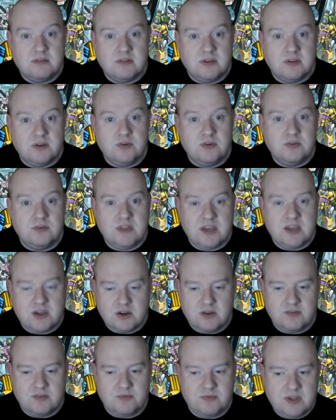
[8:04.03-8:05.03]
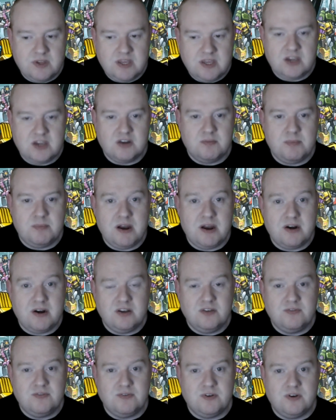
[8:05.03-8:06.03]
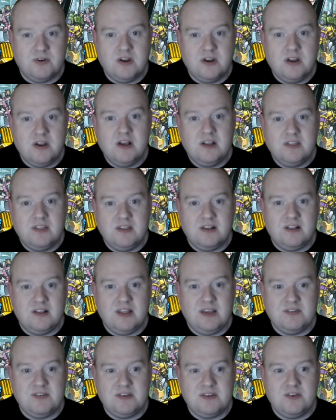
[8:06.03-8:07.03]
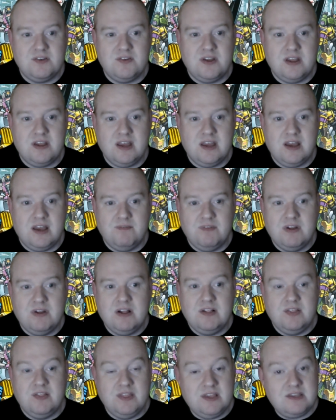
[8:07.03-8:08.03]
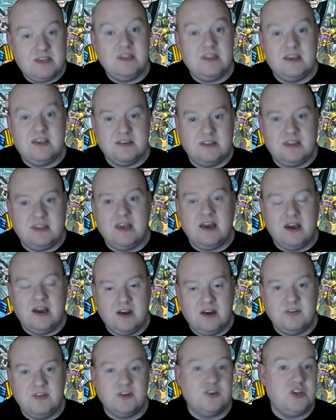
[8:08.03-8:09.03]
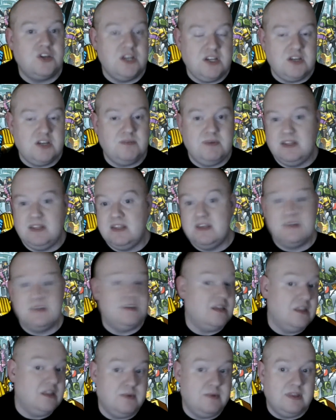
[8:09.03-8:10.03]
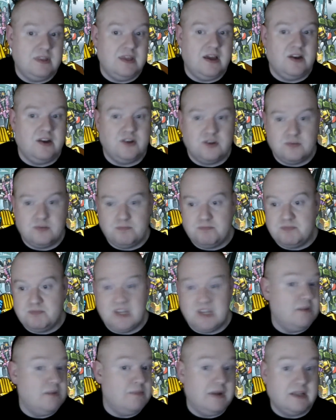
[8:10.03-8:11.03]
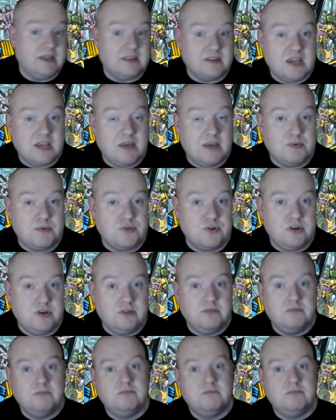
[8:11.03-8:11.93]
He could have bargained for their lives and says, right, they stay as they are. If you're changing me, they stay the way they are. Just send them back to Cybertron.